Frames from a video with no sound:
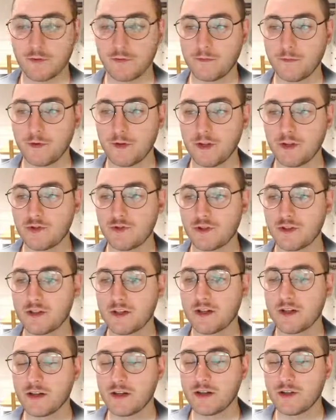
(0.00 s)
be
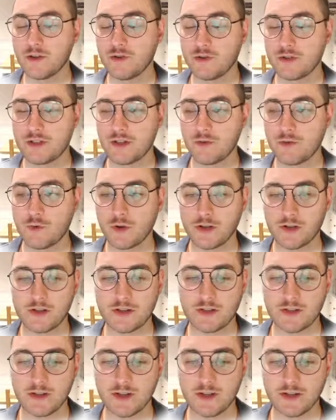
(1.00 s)
interested in using when
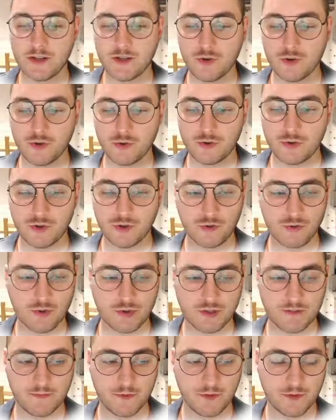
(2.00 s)
designing your own
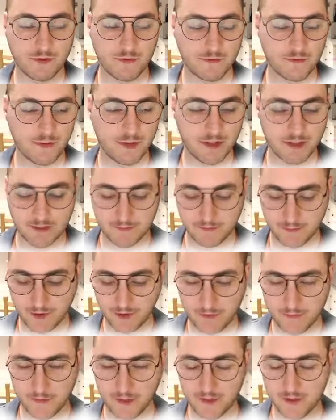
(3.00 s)
CRISPR
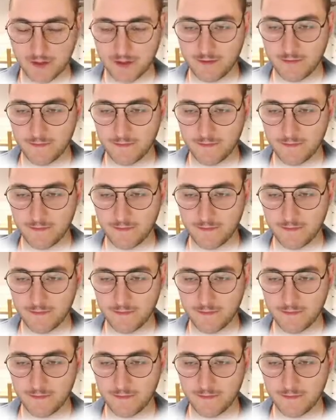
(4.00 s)
experiment.